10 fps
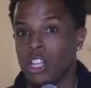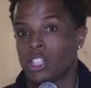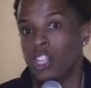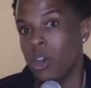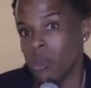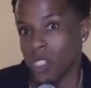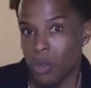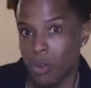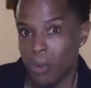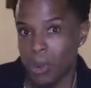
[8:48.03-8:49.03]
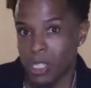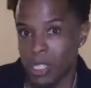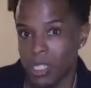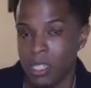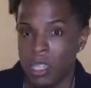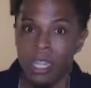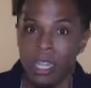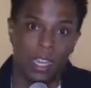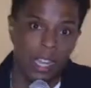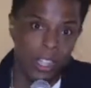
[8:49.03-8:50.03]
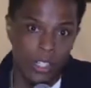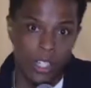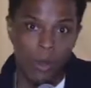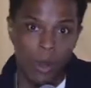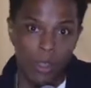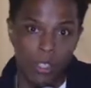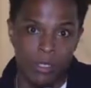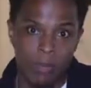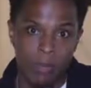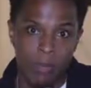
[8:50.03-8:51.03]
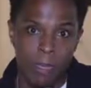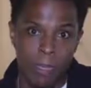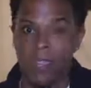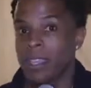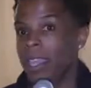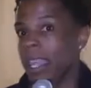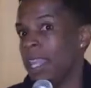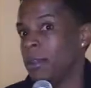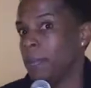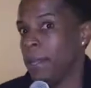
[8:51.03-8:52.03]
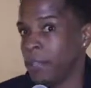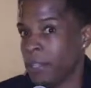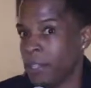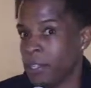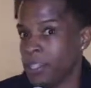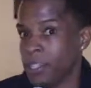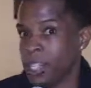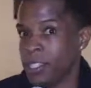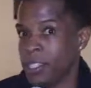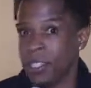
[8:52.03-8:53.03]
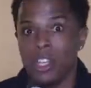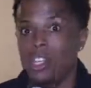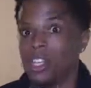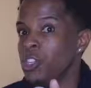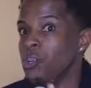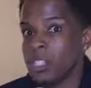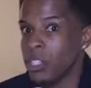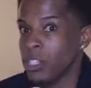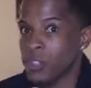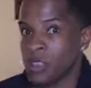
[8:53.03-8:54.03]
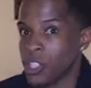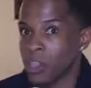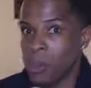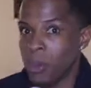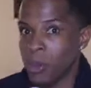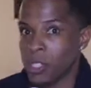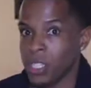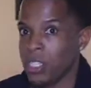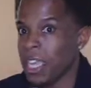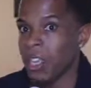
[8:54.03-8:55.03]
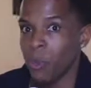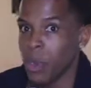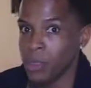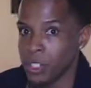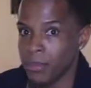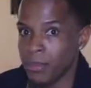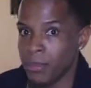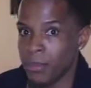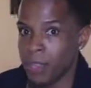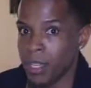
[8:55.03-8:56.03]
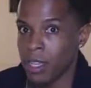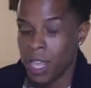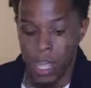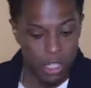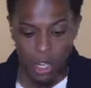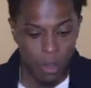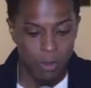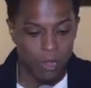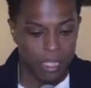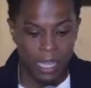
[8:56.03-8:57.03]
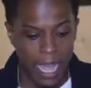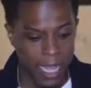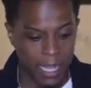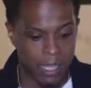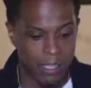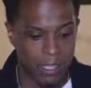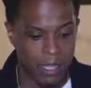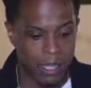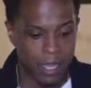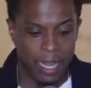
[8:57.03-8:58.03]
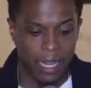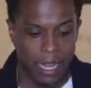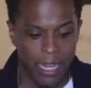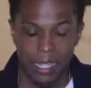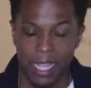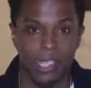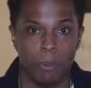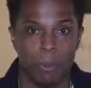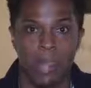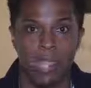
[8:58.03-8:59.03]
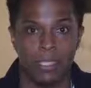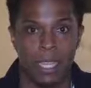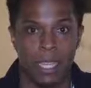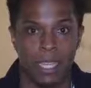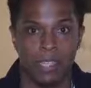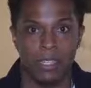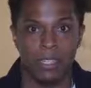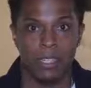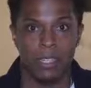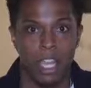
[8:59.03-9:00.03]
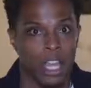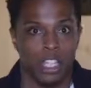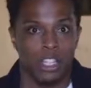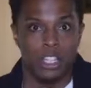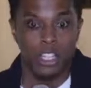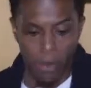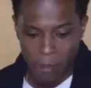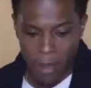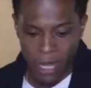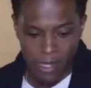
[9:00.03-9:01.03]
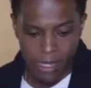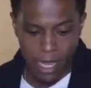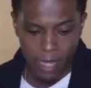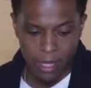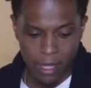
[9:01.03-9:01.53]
Don't show emotion unless you're in worship. And depending on your tradition, you shouldn't even show emotion in worship. Don't dance unless it's a praise dance. Don't meditate.